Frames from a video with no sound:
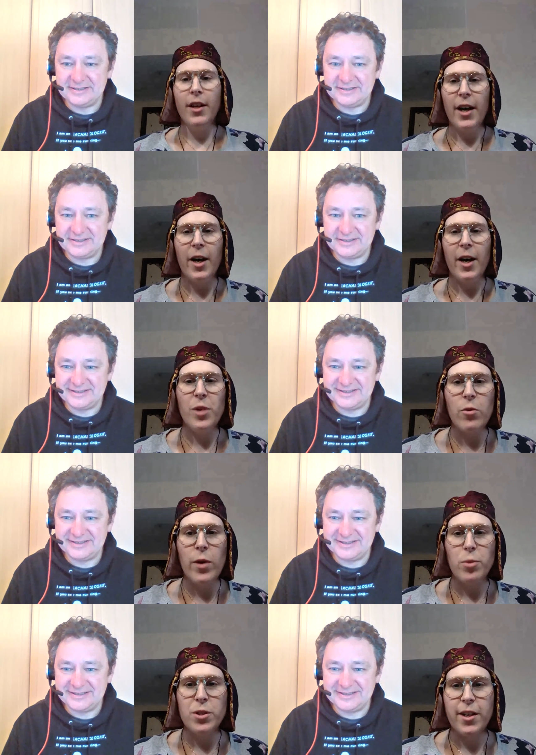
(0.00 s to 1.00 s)
Speaker 1: um, being
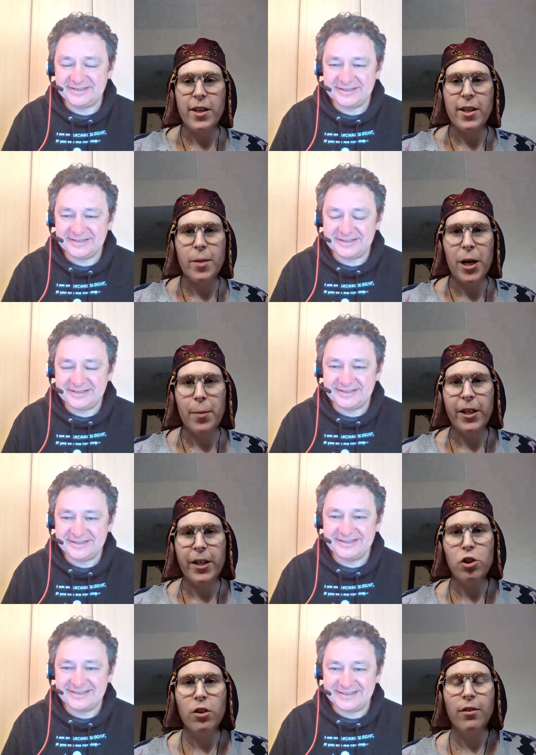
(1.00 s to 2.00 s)
Speaker 2: represented in the
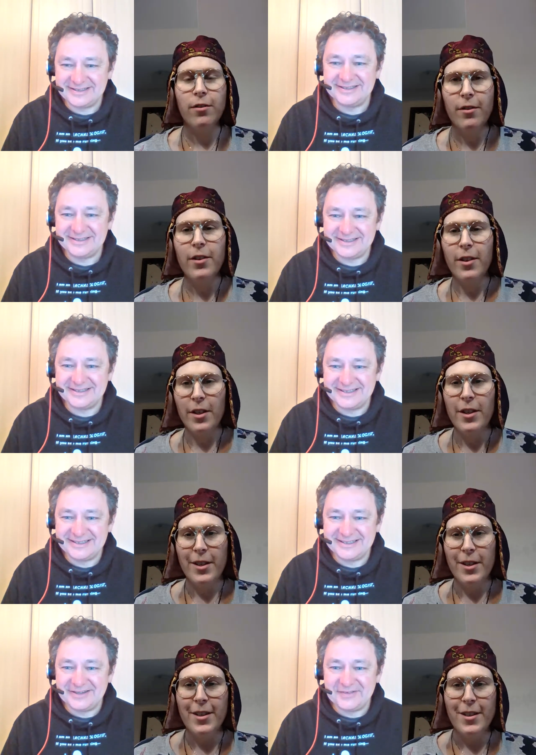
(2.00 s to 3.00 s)
population.
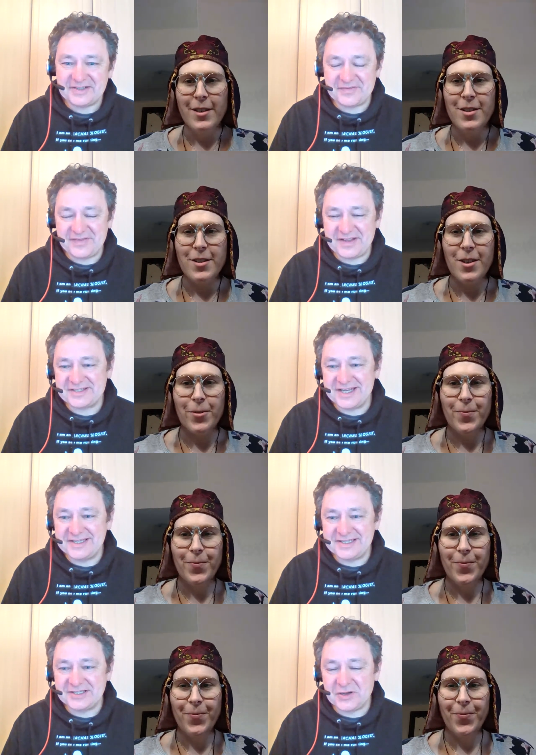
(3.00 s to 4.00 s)
That's a
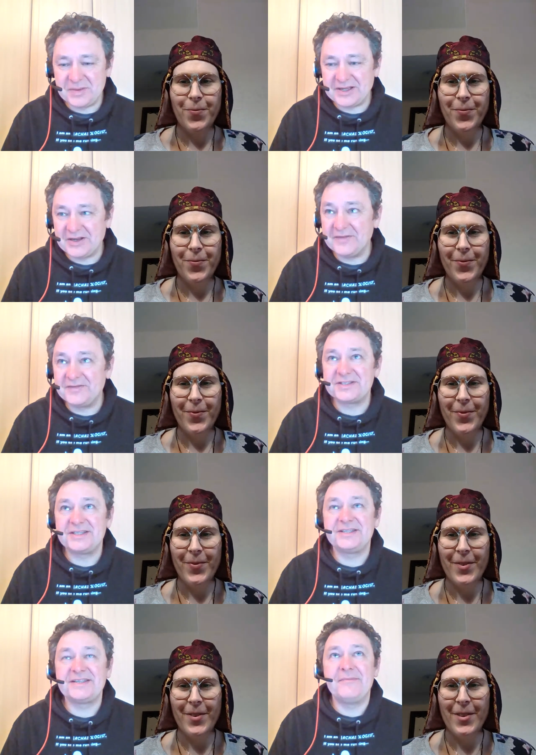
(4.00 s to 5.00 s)
fascinating topic, and I've just
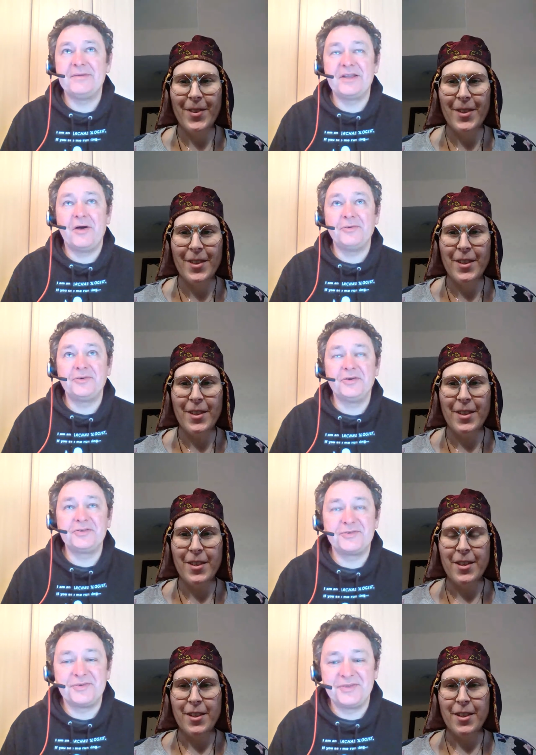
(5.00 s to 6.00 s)
examined a whole
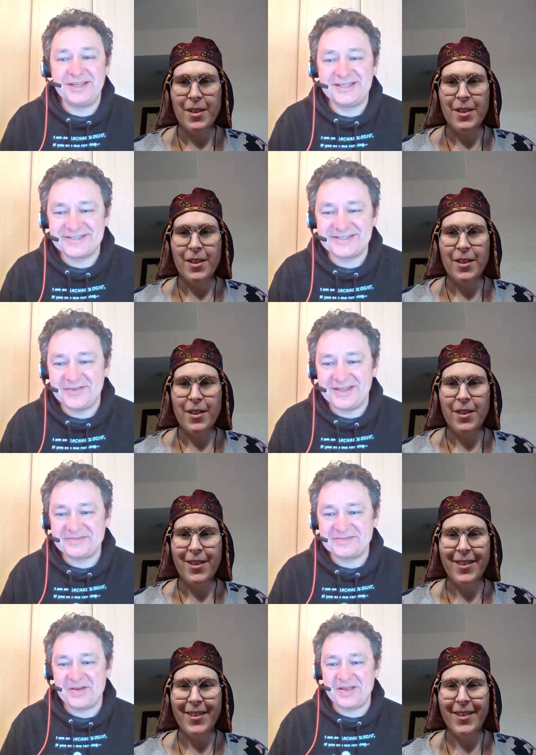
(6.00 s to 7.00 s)
doctoral thesis on this
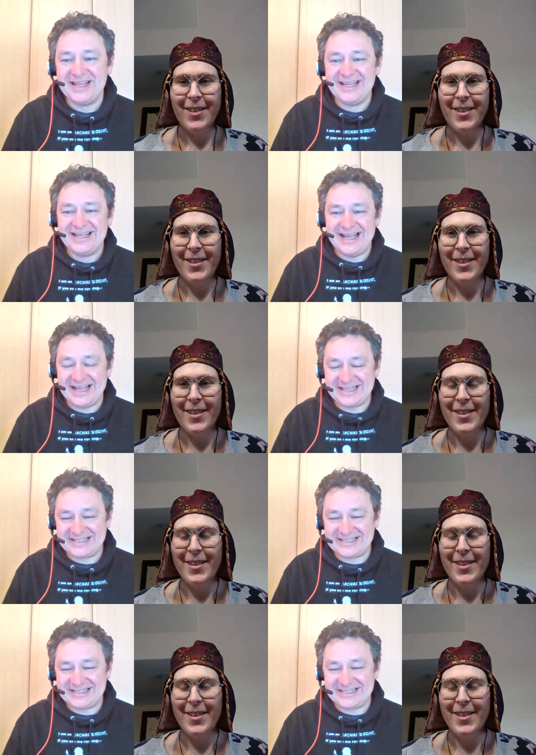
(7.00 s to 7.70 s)
by uh,